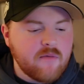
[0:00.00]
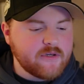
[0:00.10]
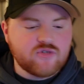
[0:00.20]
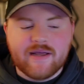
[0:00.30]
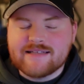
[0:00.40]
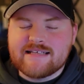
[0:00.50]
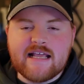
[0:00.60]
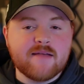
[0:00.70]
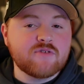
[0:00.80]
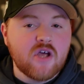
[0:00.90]
between
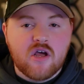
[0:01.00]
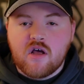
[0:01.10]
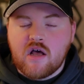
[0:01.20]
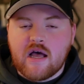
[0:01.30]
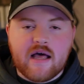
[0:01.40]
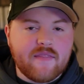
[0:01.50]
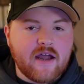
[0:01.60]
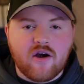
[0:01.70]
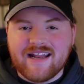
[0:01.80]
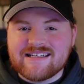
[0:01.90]
teams
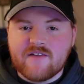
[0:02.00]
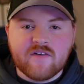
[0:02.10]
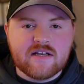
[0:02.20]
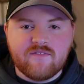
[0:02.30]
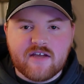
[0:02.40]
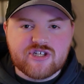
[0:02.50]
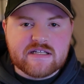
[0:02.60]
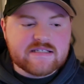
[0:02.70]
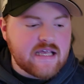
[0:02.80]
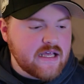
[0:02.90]
that are in different
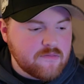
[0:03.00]
divisions,